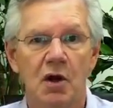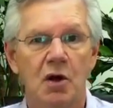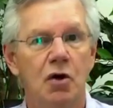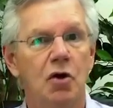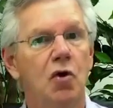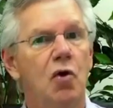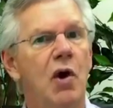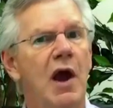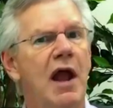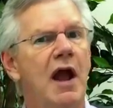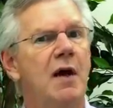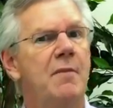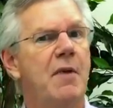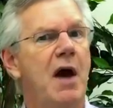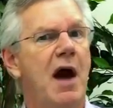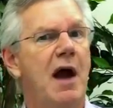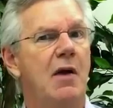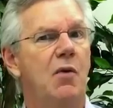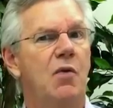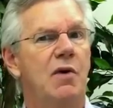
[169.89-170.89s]
Who am
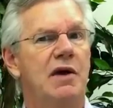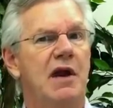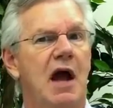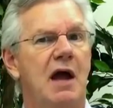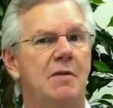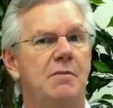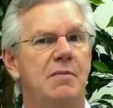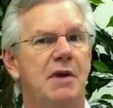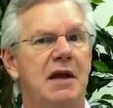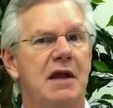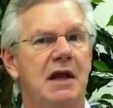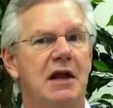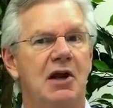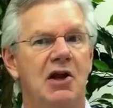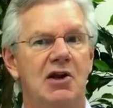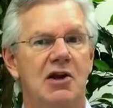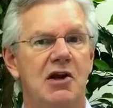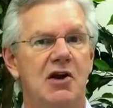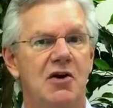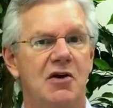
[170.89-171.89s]
I when I'm being
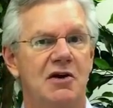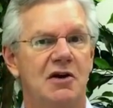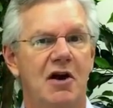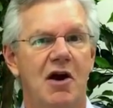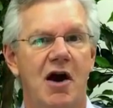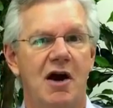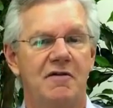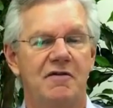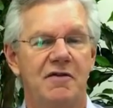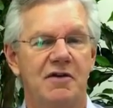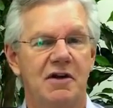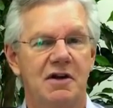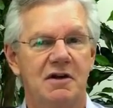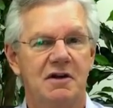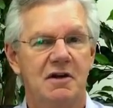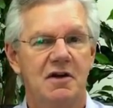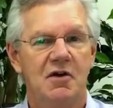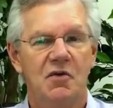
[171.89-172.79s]
clear and confident?